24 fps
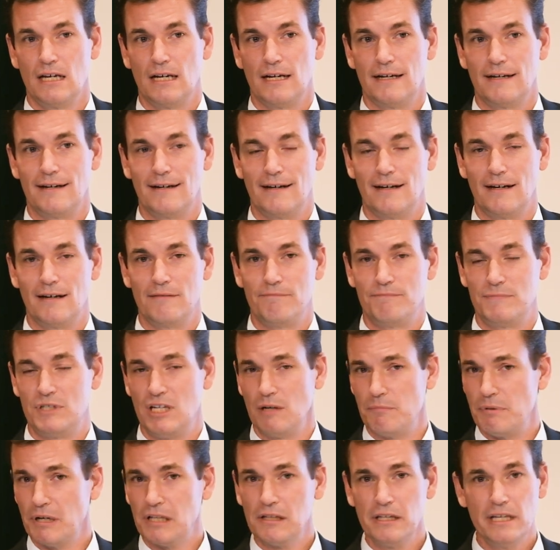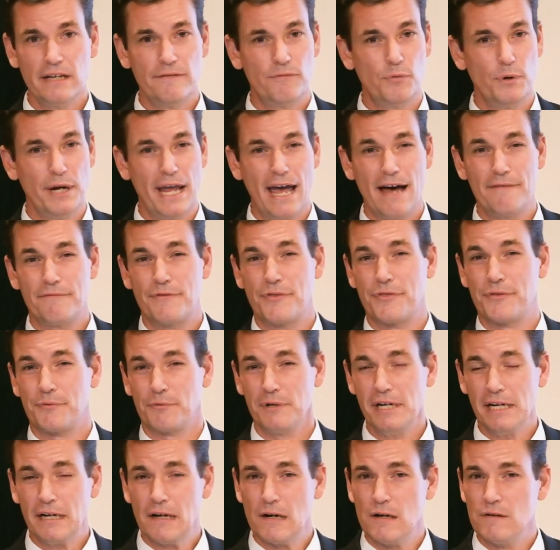Uh, typically, if we have
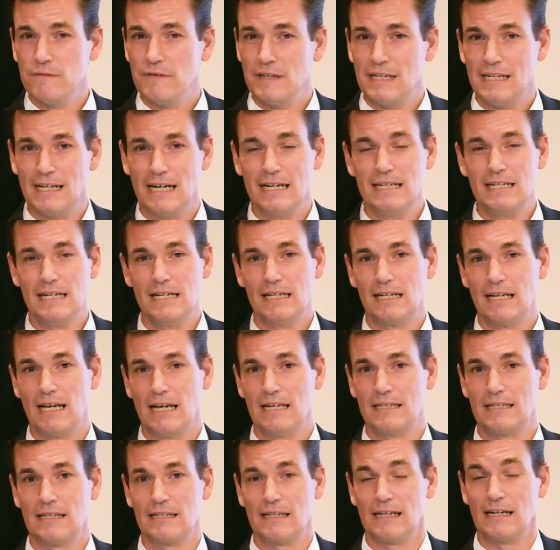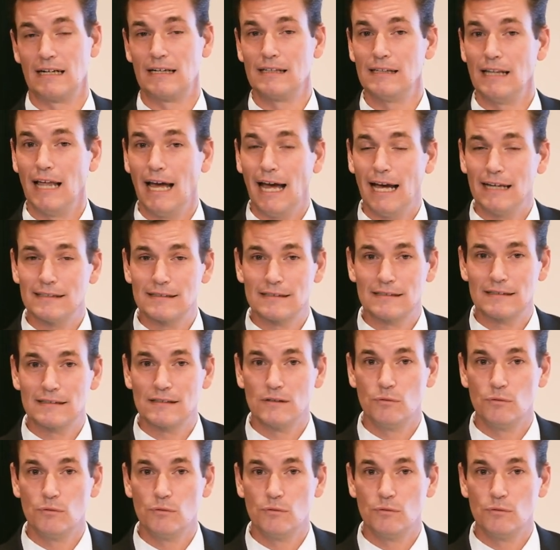three COVID 19 cases in a class,